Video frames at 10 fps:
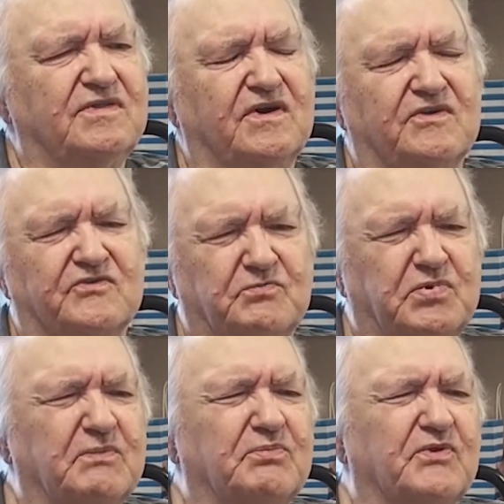the other
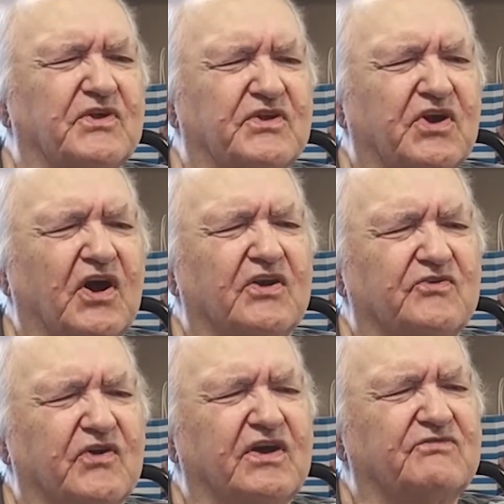people that got
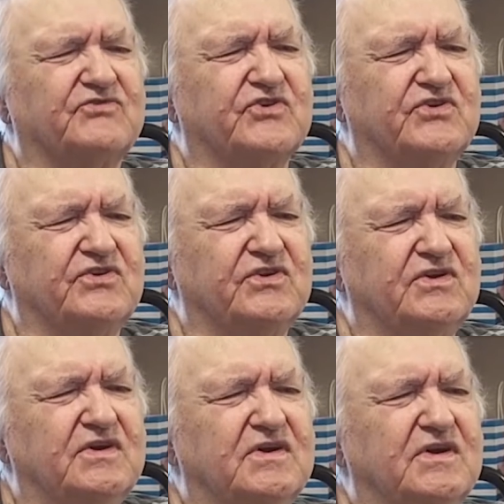drafted
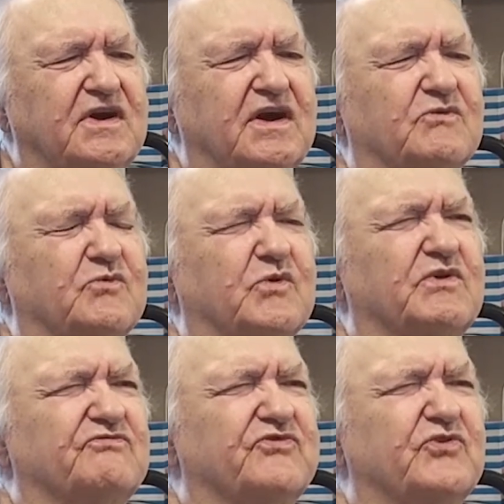and
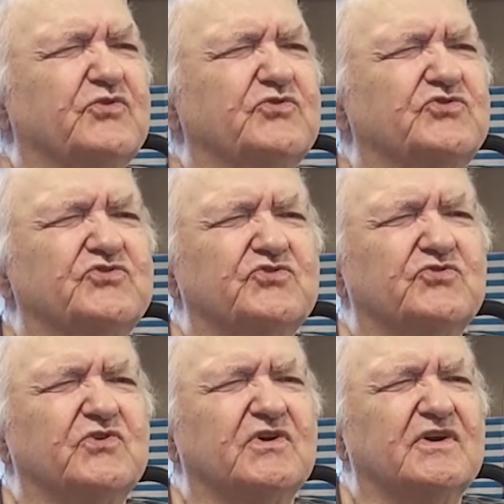we flew
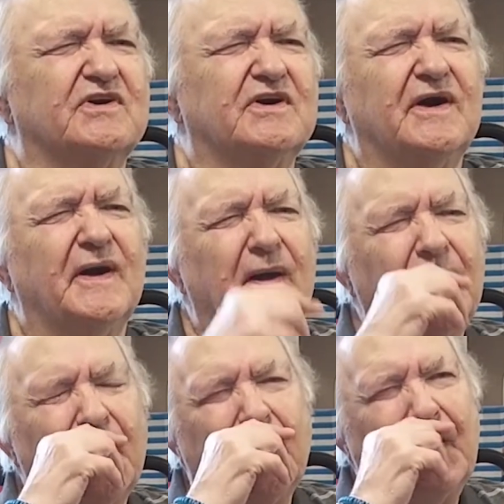to uh,
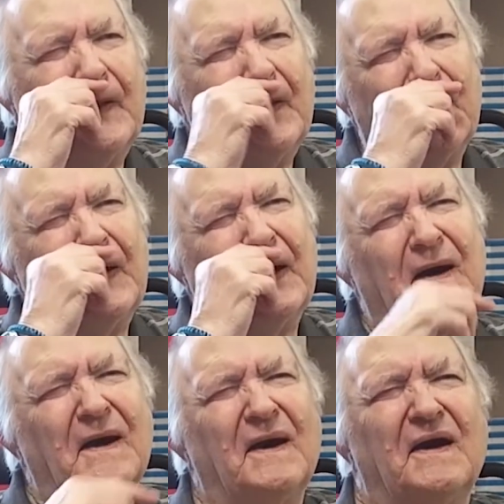
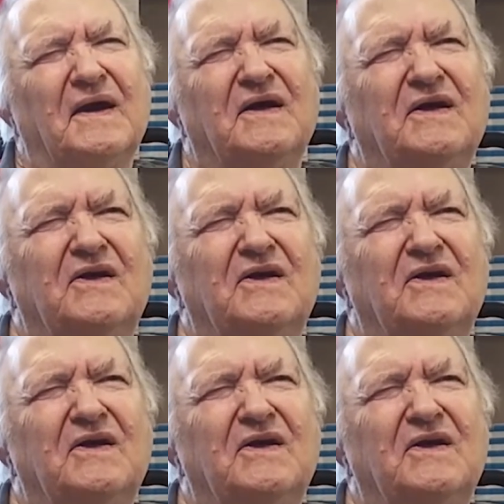uh,